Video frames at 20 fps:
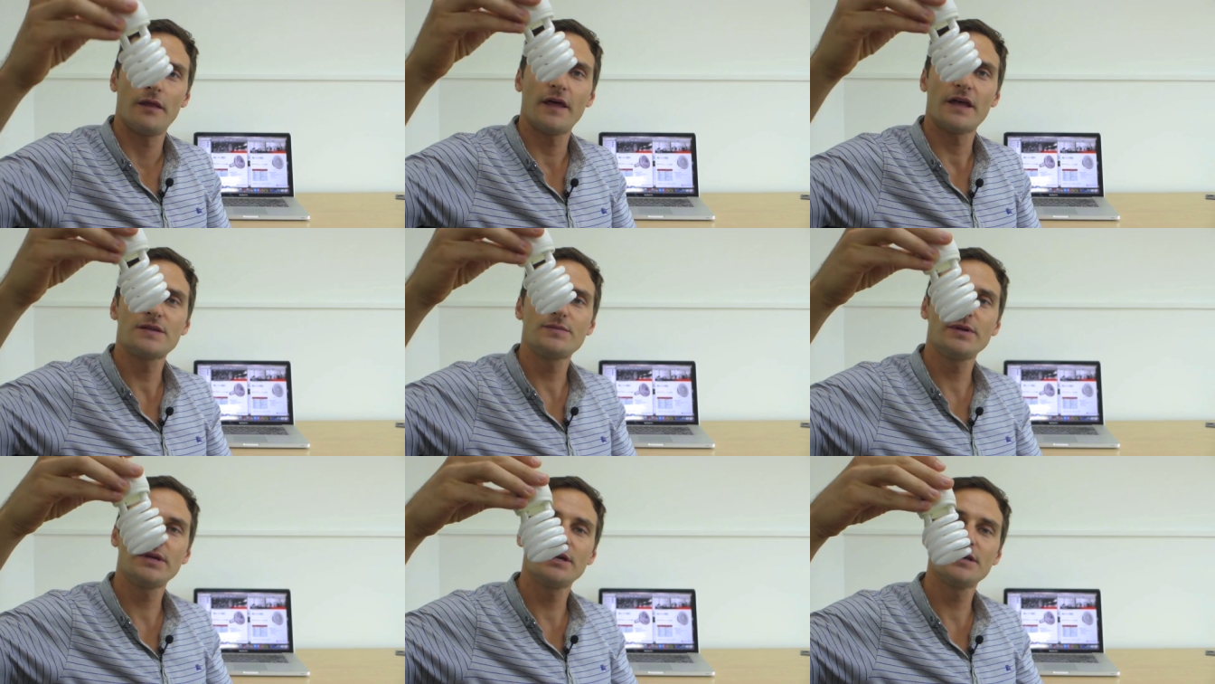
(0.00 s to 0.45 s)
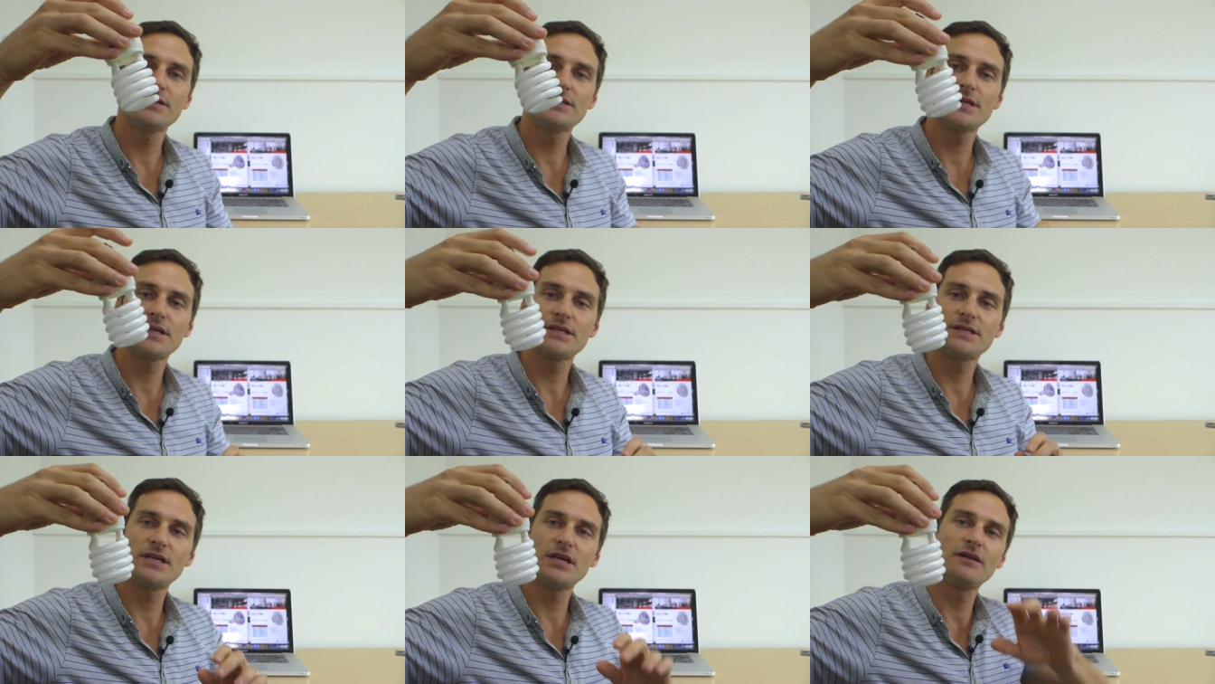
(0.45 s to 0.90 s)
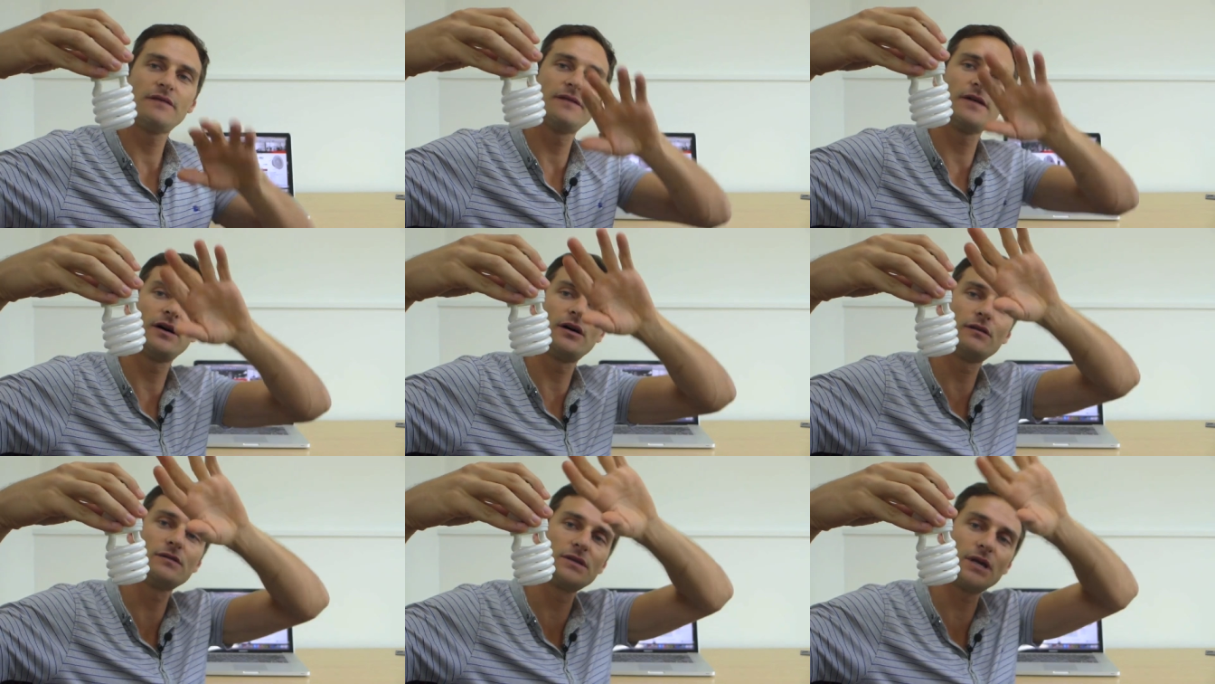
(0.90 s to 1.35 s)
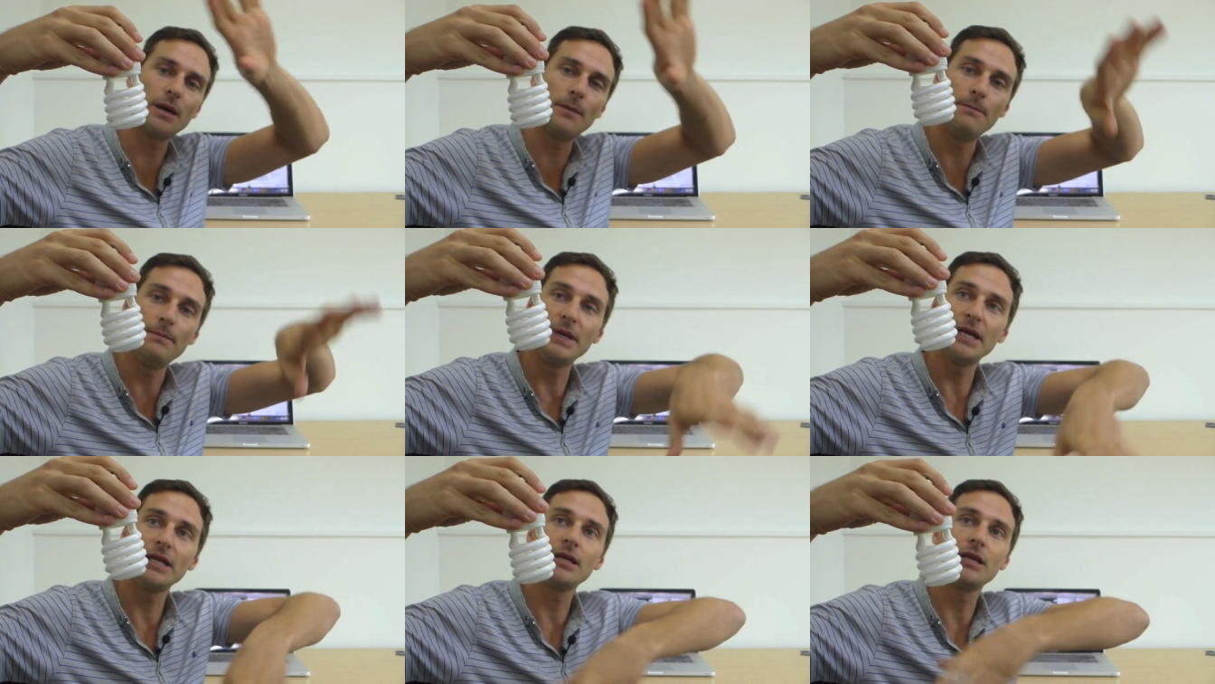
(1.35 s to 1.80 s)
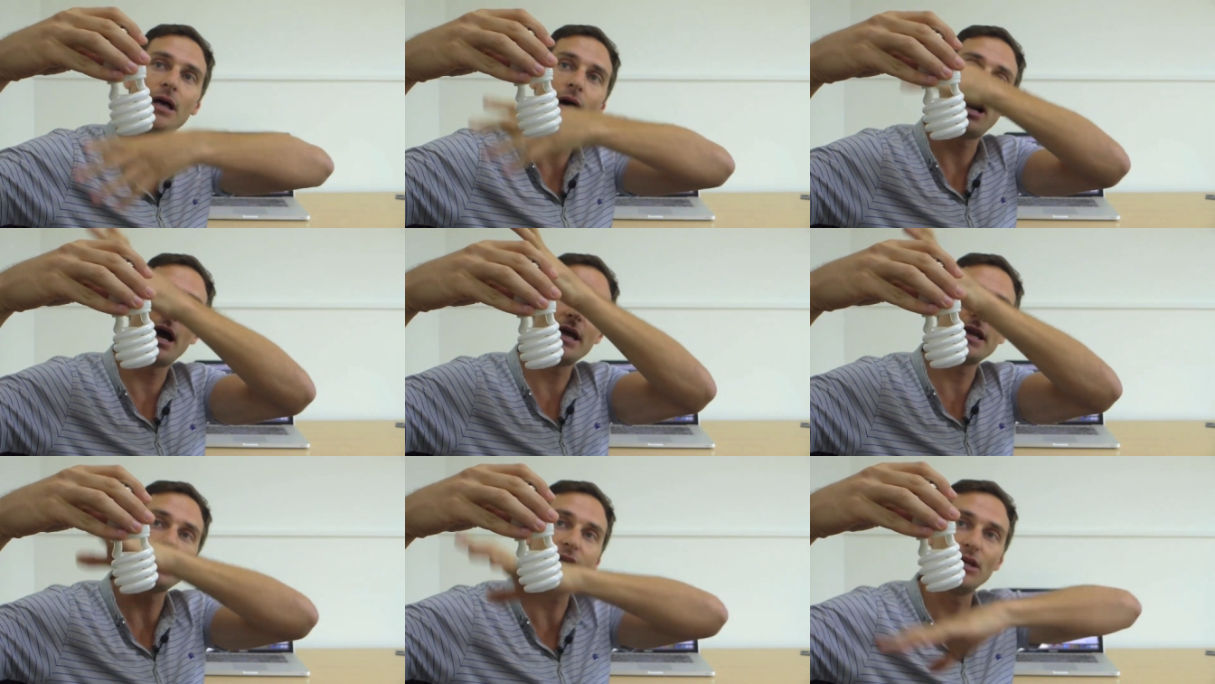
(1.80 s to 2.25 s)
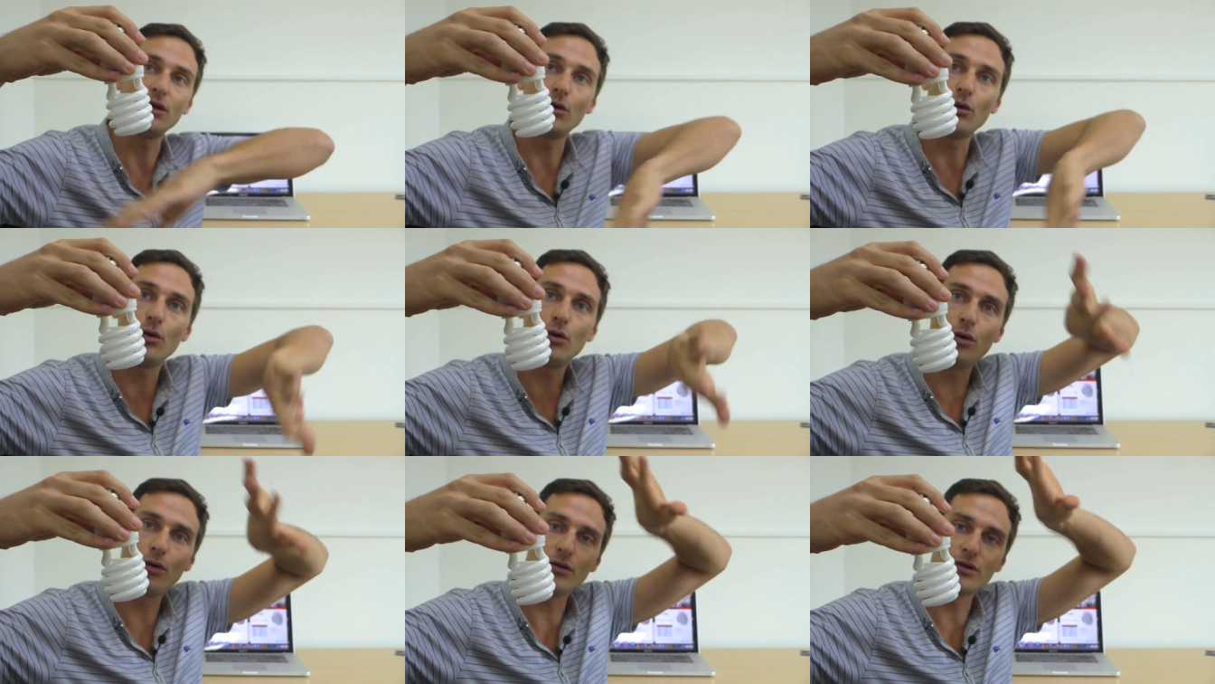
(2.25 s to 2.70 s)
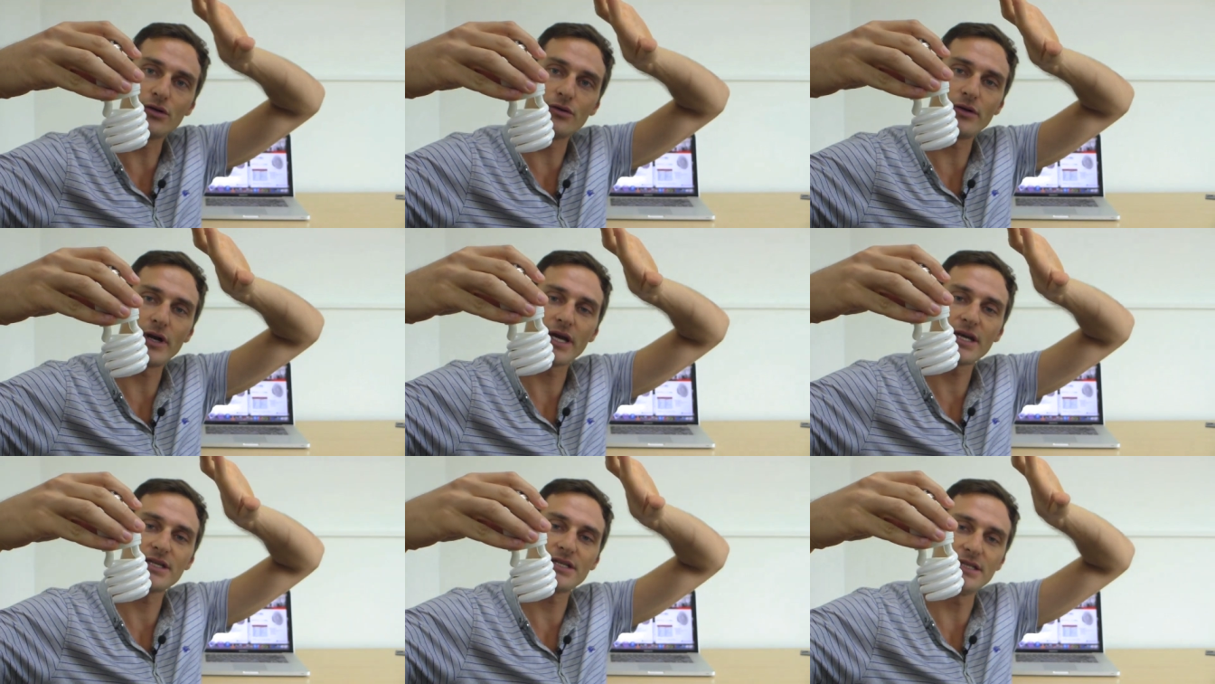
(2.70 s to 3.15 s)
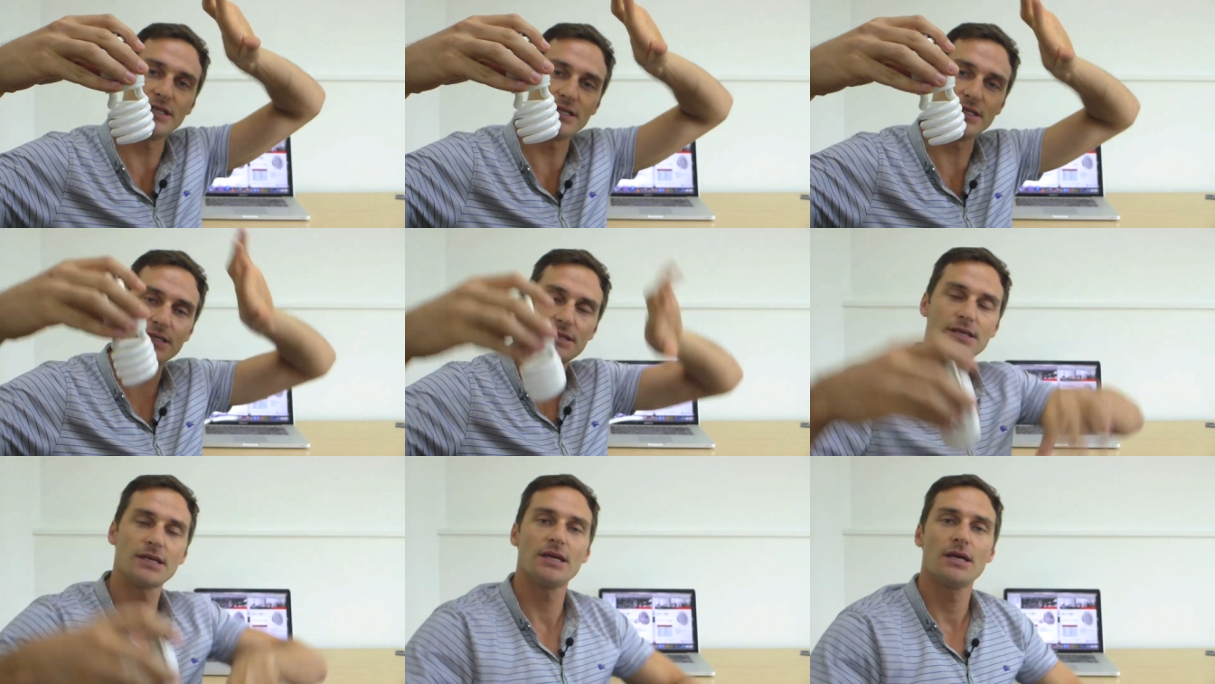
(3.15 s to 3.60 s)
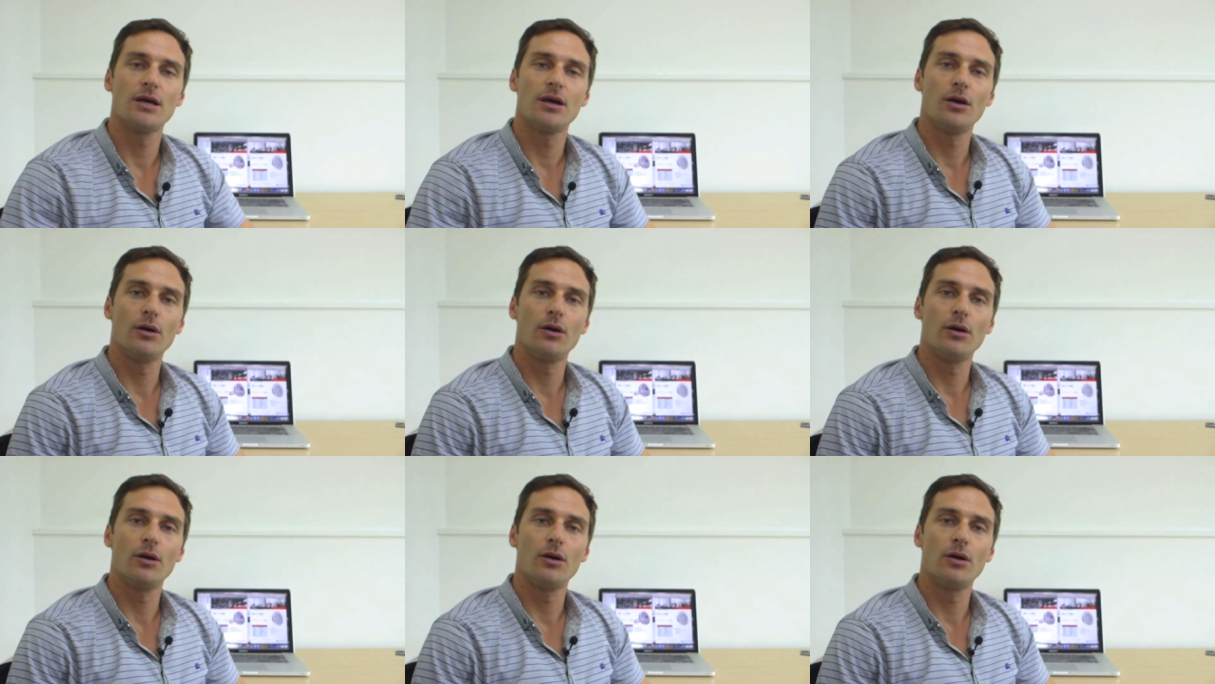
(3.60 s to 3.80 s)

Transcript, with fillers: That's because CFLs emit light in all directions,